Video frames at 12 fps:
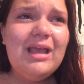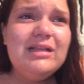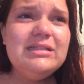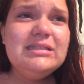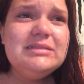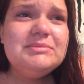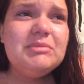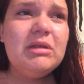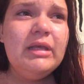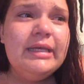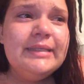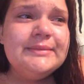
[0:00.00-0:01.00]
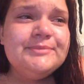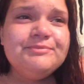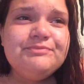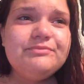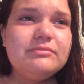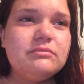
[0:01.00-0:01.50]
And
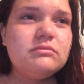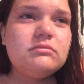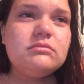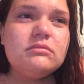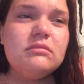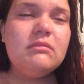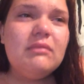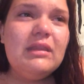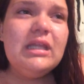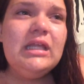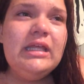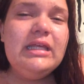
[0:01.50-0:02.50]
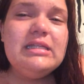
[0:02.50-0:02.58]
then, like,